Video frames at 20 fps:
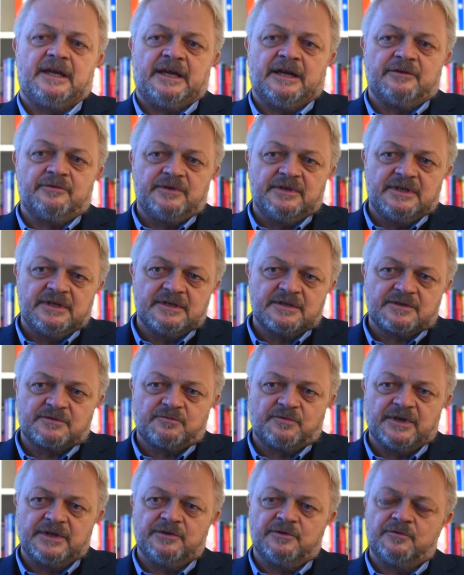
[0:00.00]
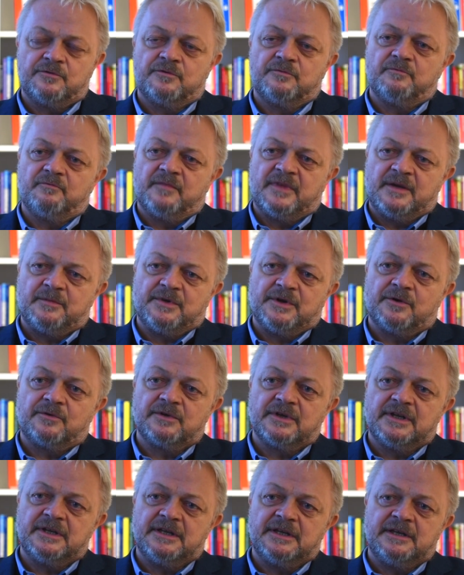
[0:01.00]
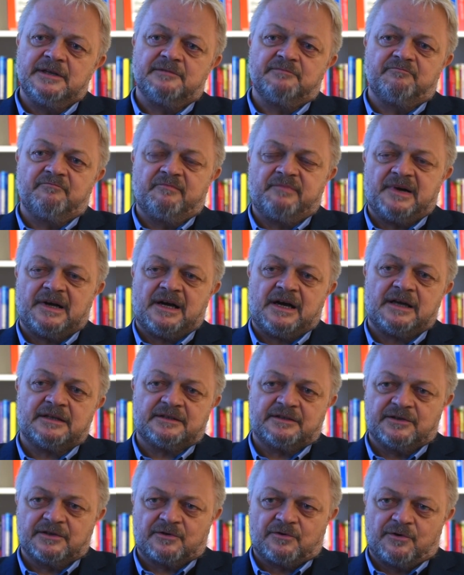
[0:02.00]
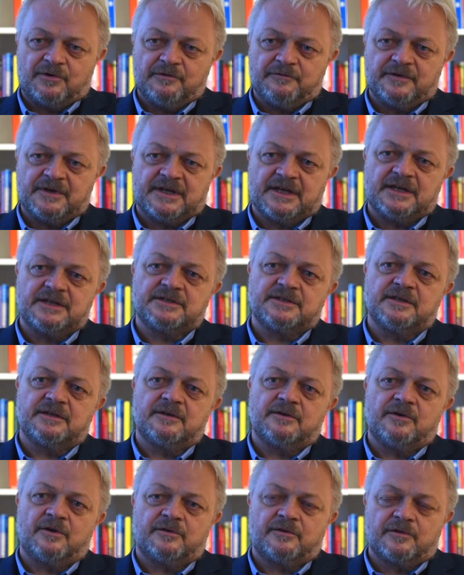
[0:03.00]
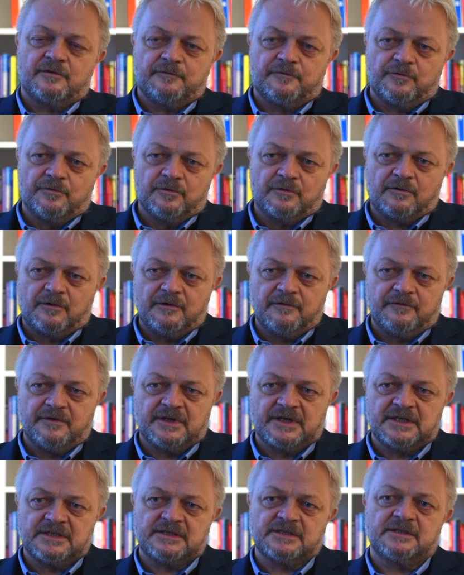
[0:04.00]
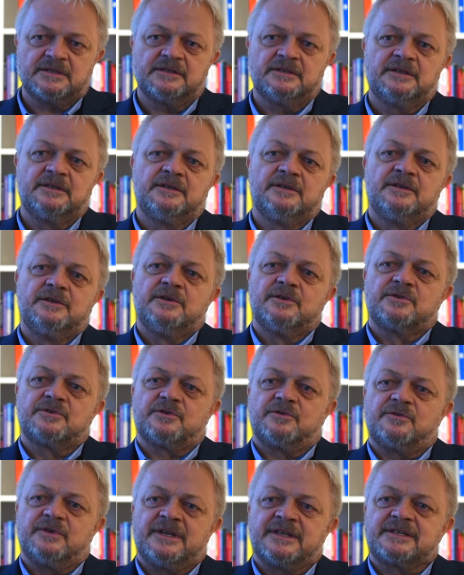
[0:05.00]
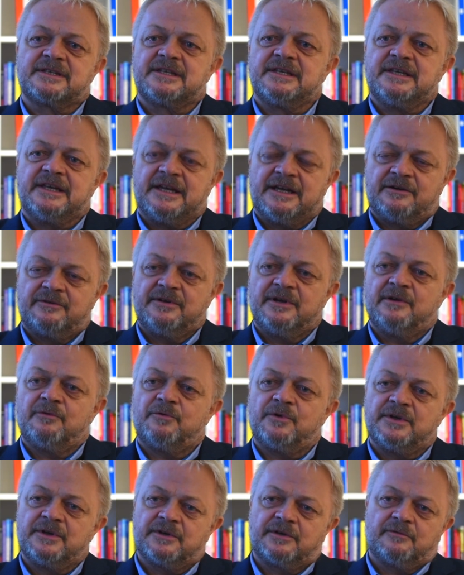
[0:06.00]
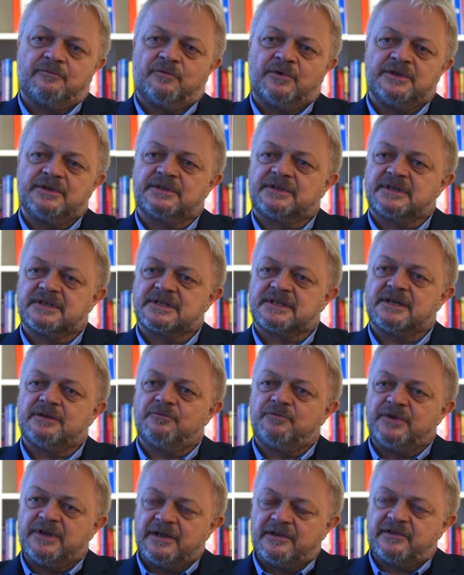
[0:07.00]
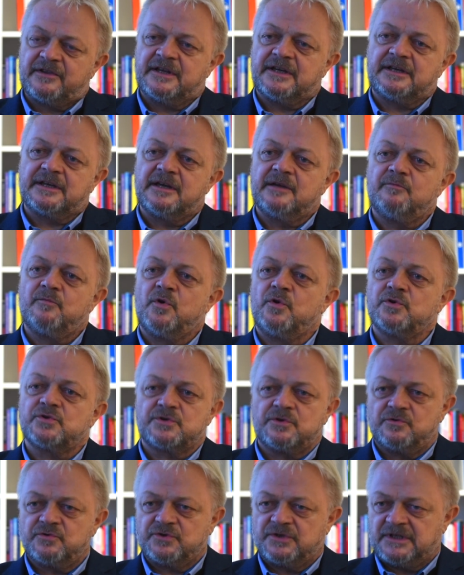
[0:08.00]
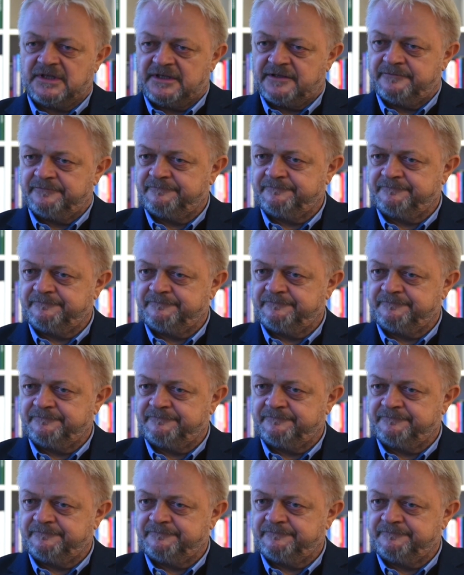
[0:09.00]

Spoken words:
areas where you maybe only need part the qualification, not the full qualification. So it's the area where you can say we are thinking more socially.